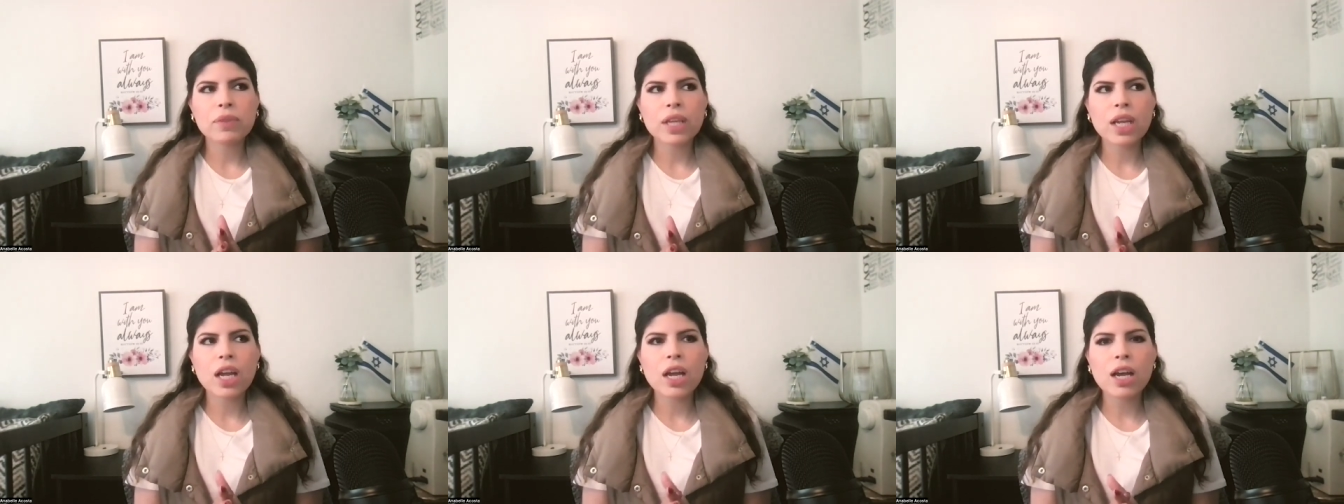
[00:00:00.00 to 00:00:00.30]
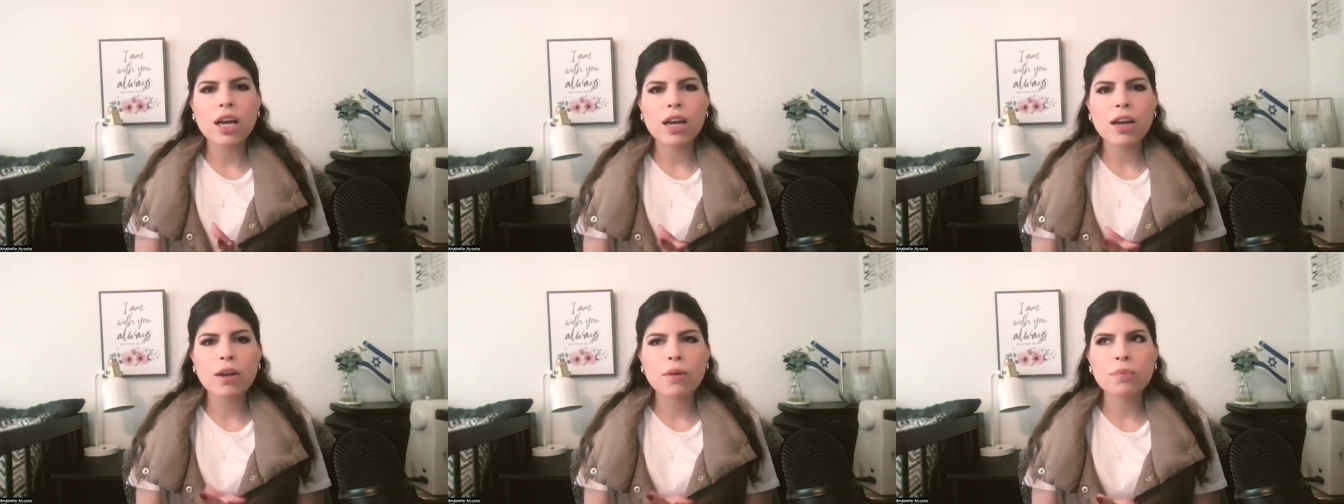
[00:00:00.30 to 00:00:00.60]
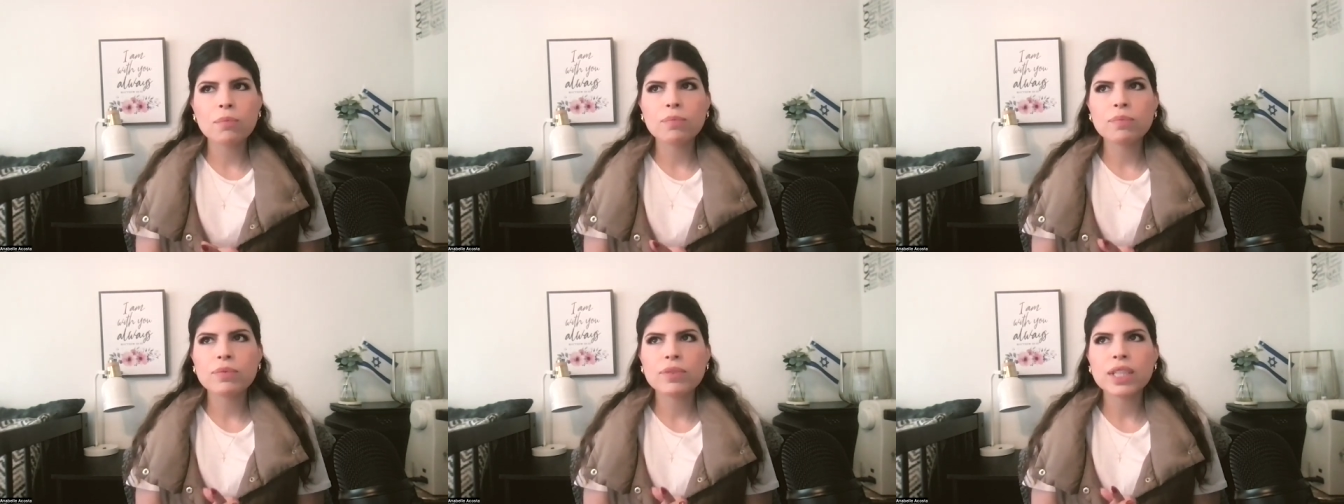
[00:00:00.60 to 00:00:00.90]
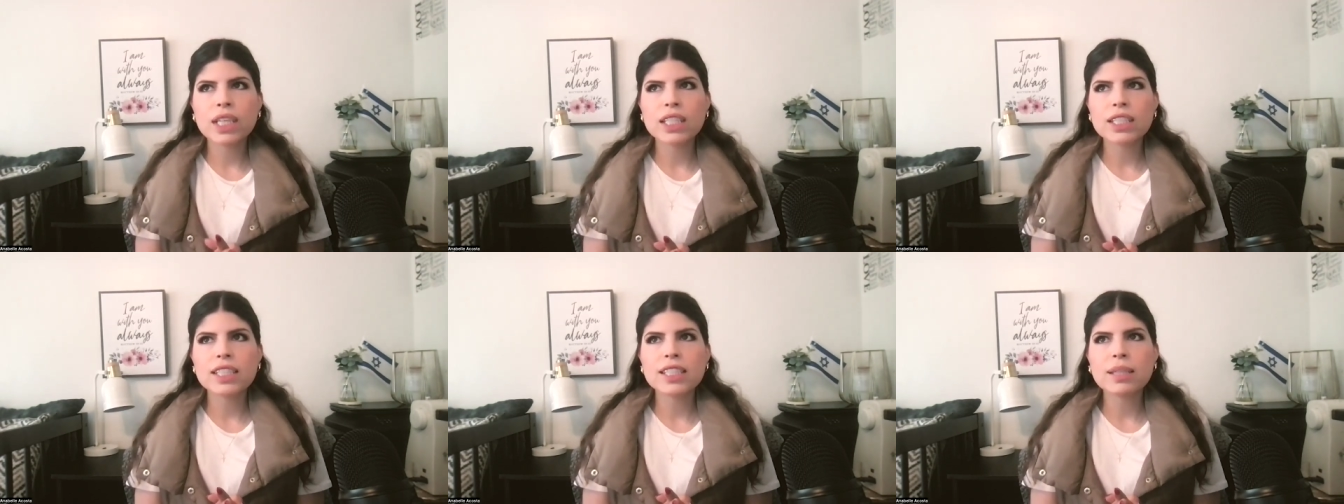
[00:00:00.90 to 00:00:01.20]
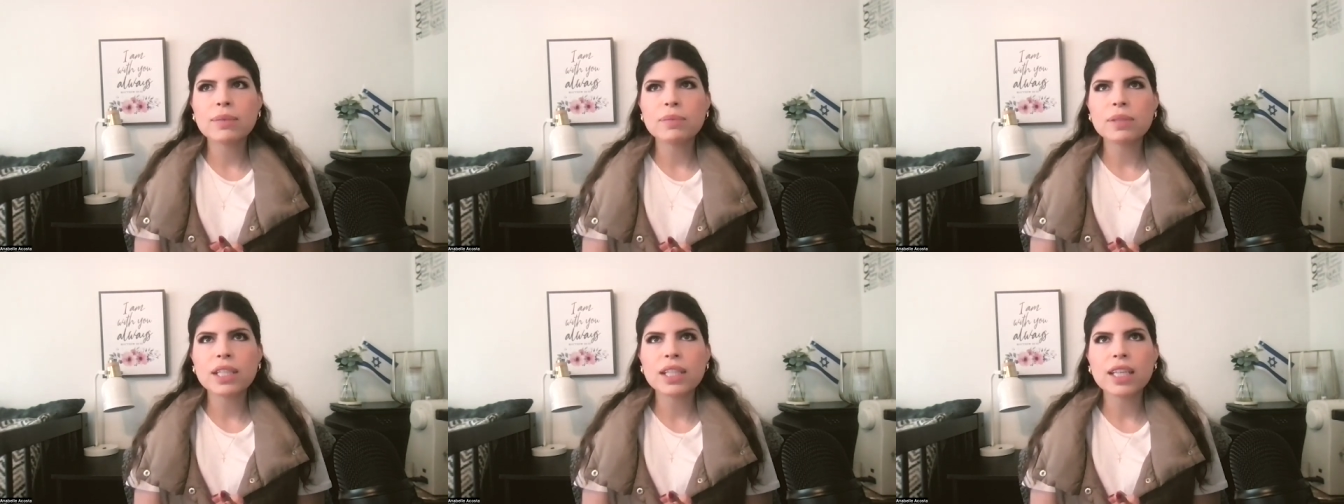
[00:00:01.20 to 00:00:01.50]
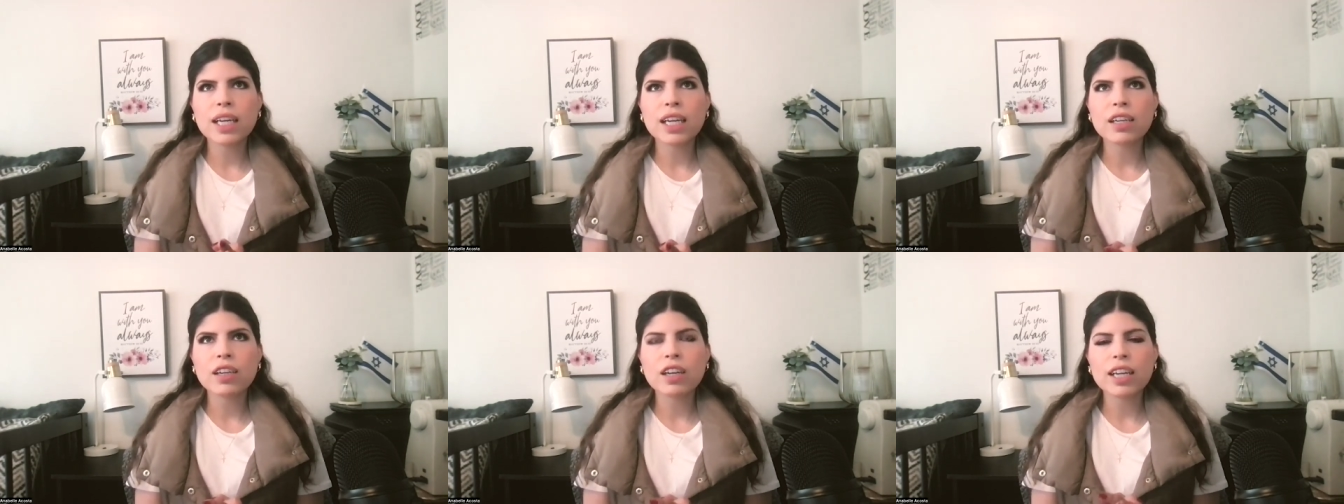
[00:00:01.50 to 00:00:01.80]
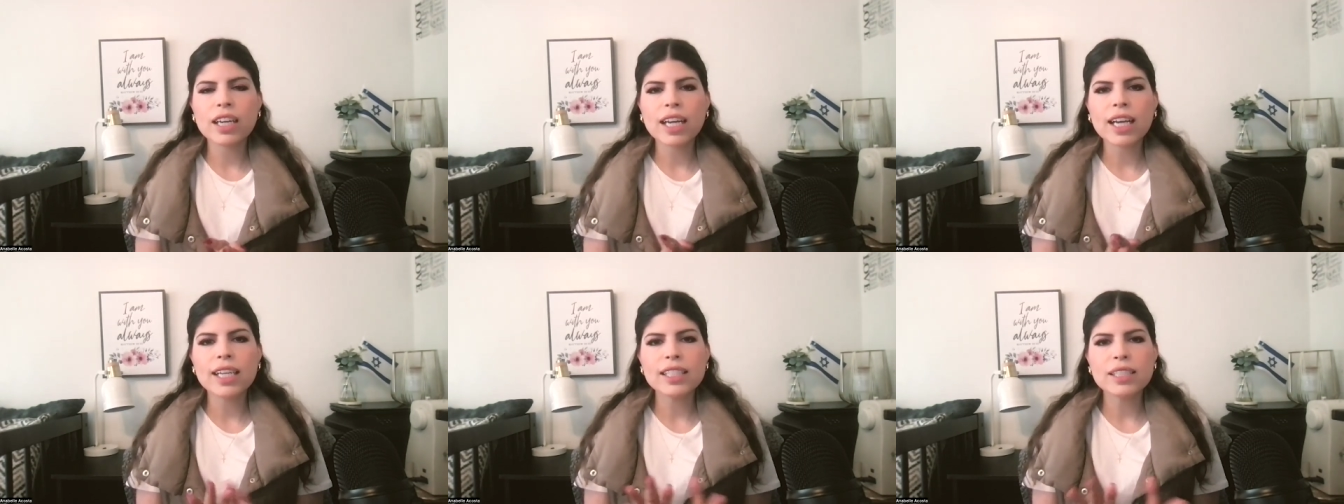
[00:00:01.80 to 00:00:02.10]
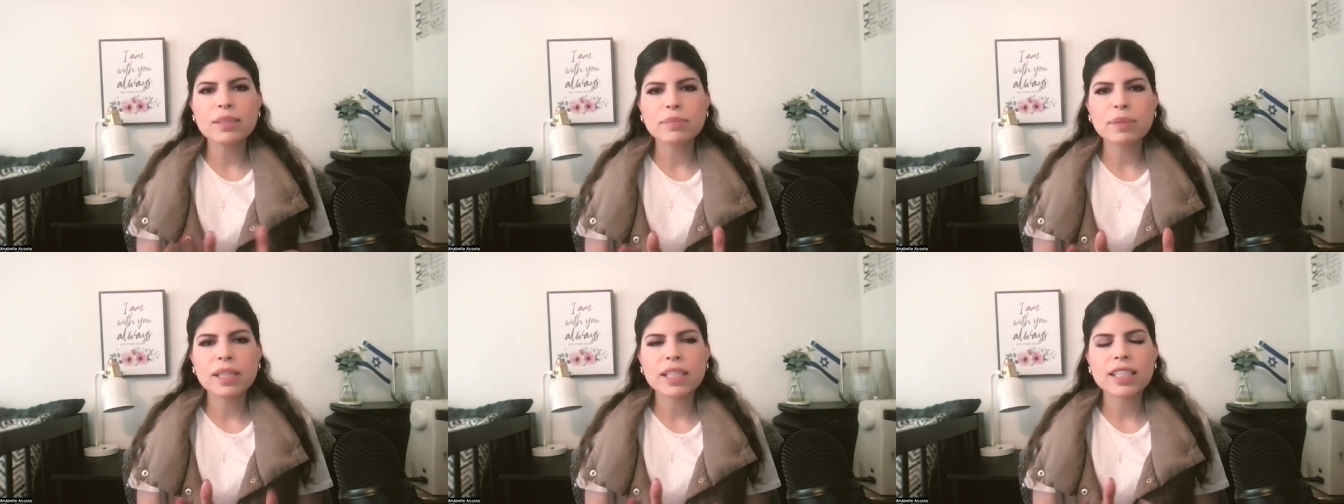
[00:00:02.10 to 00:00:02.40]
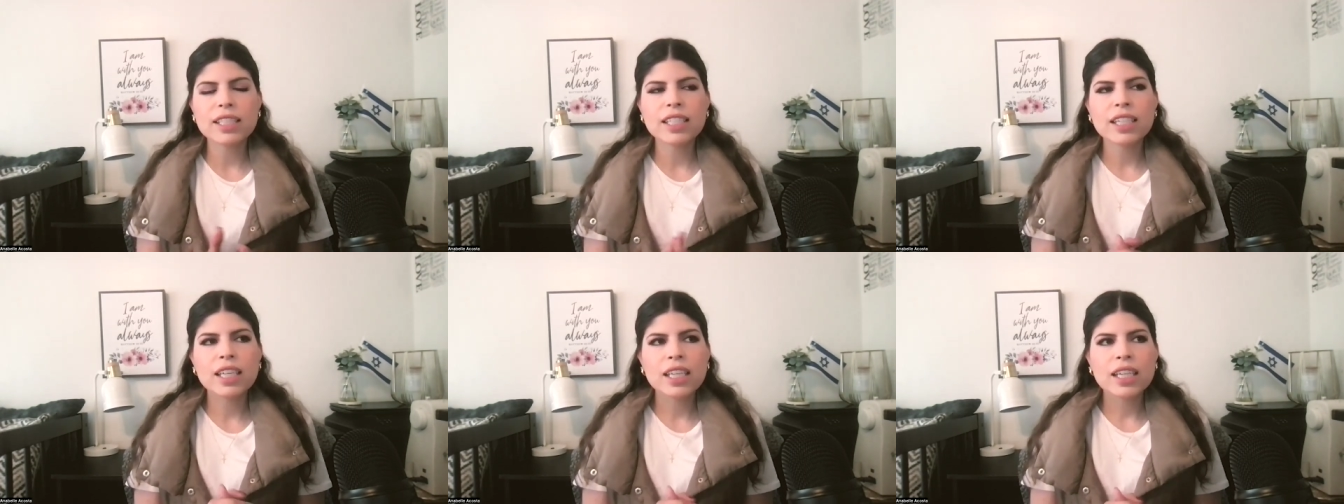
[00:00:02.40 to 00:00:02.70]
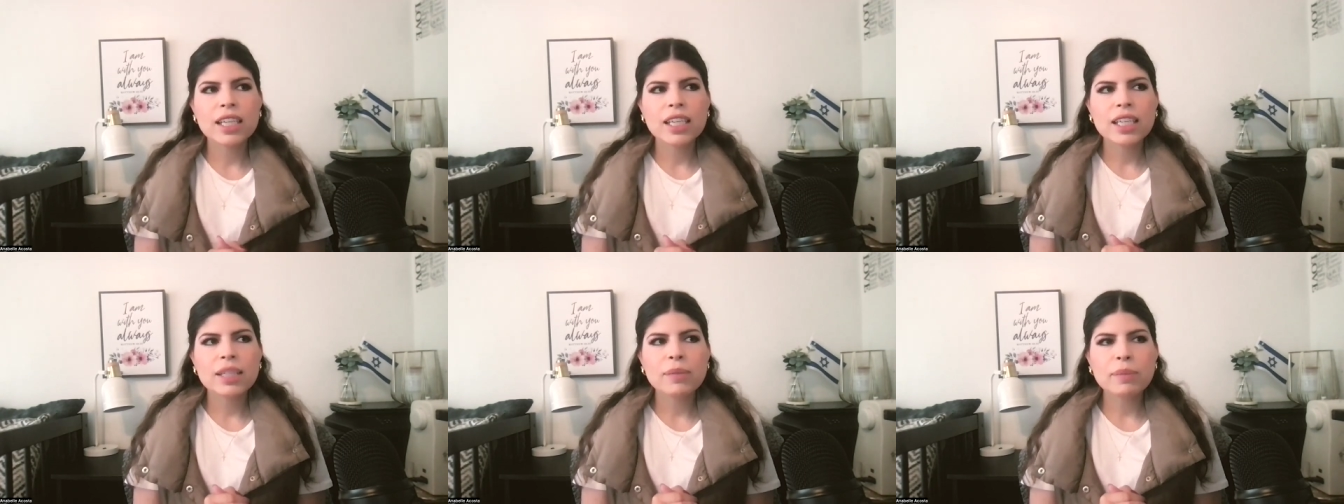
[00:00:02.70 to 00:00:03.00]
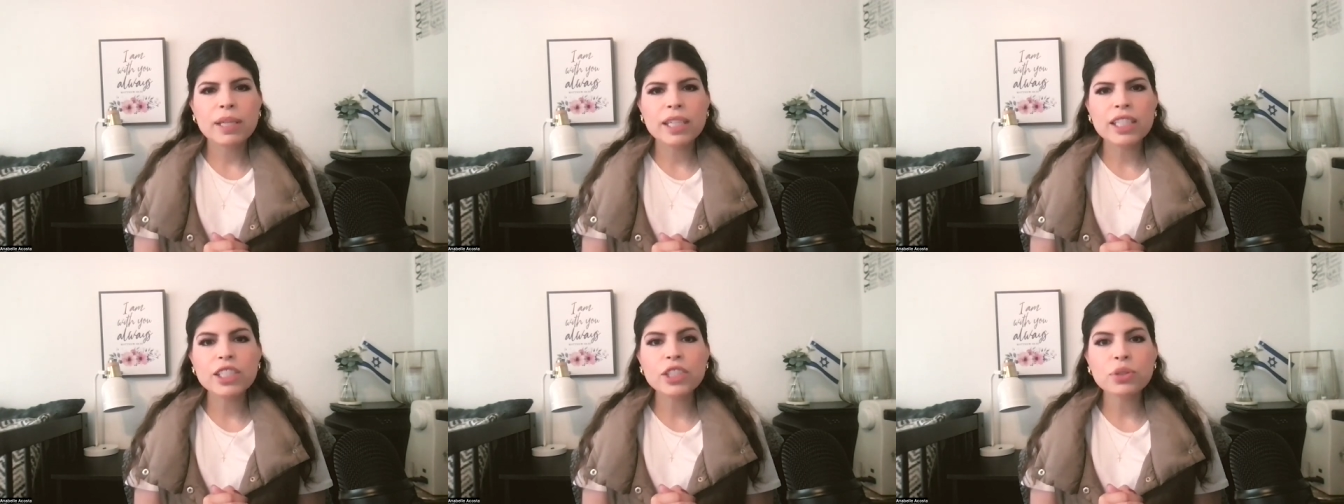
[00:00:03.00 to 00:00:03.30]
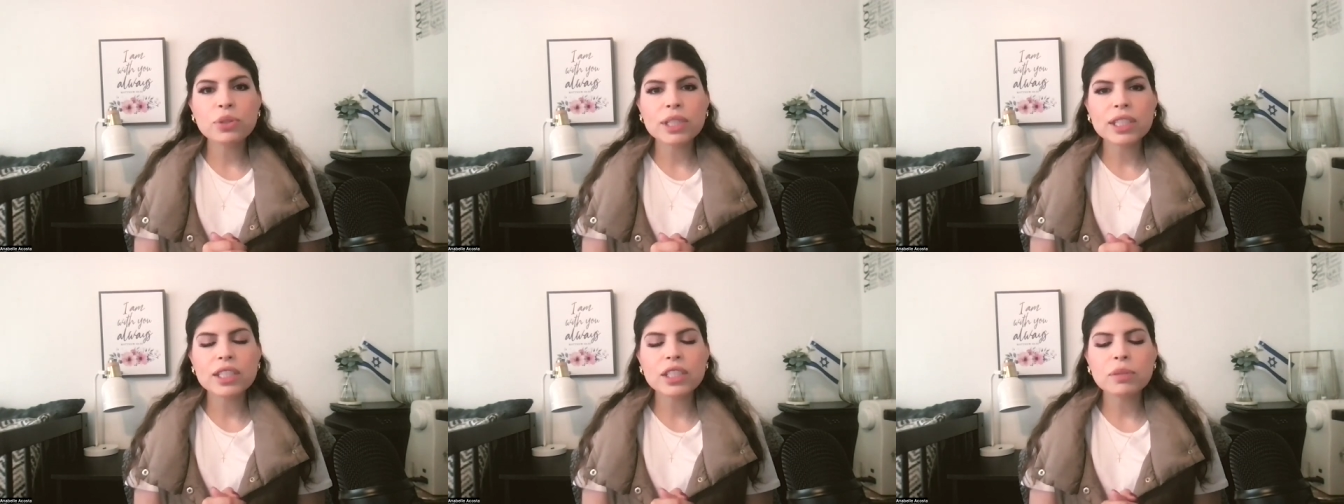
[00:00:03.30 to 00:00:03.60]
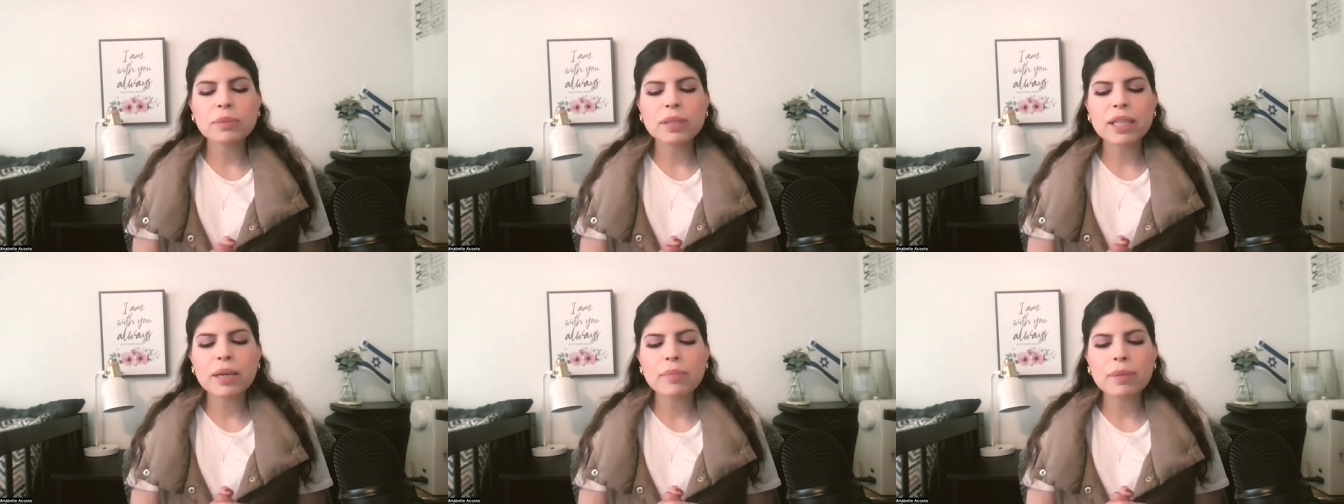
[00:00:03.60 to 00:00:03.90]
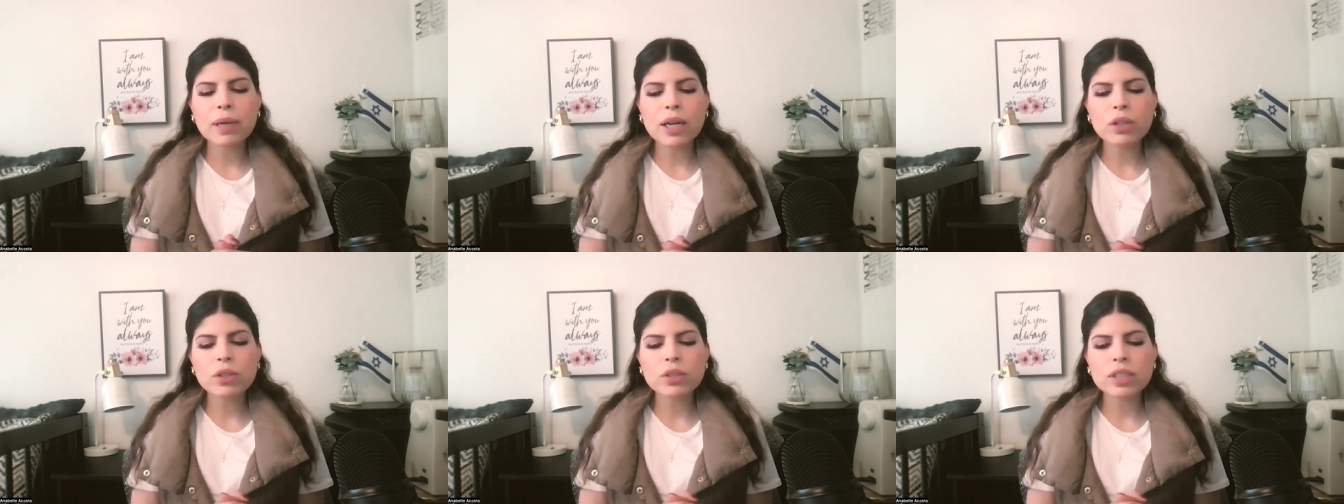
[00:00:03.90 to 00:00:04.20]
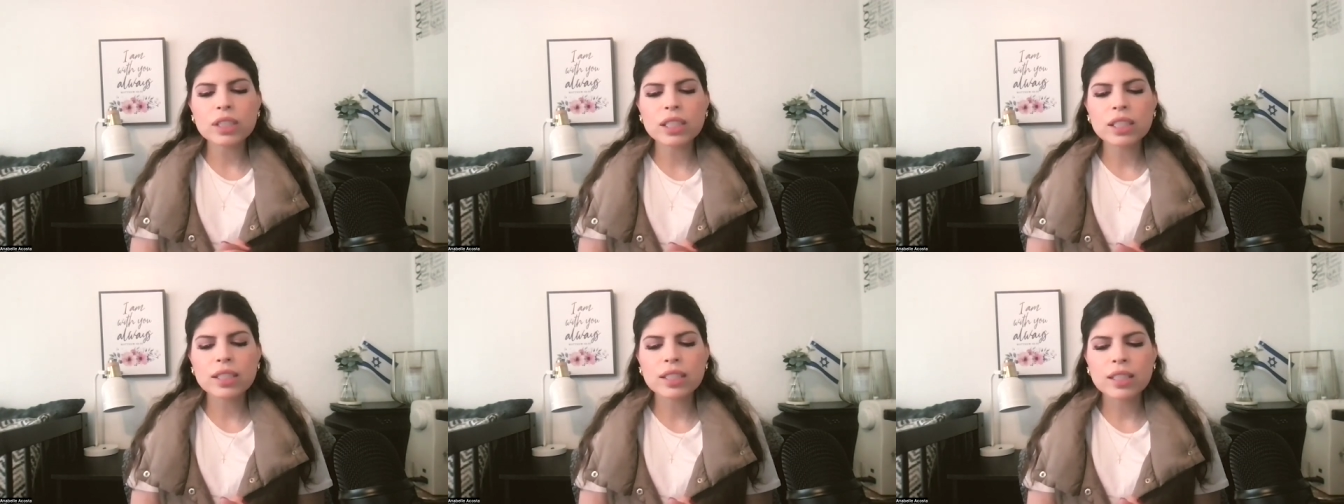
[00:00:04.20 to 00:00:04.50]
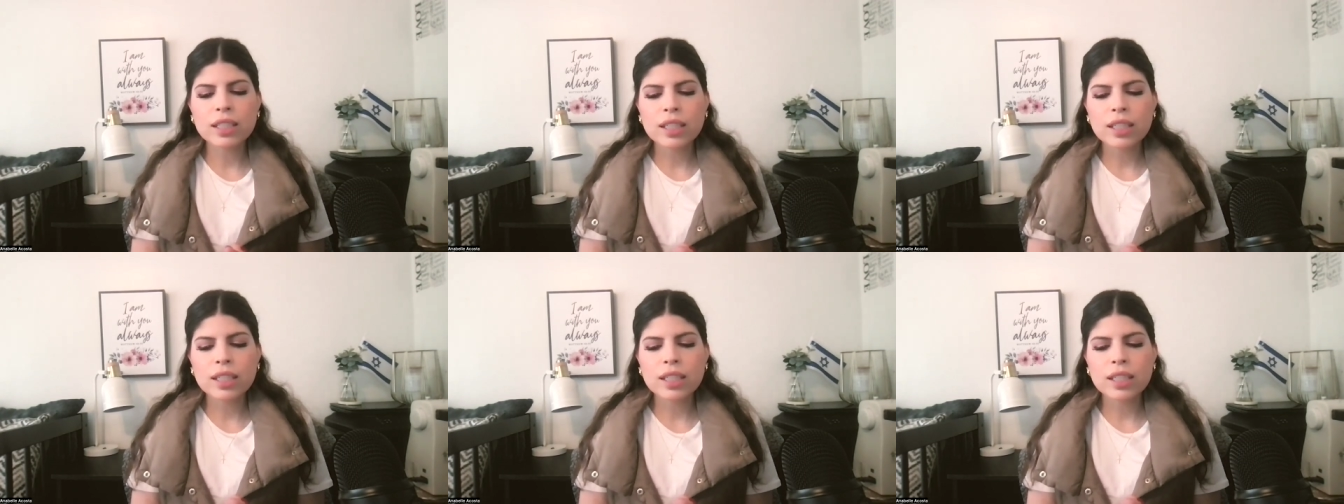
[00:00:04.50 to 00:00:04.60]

That's something that God has been ministering to me about.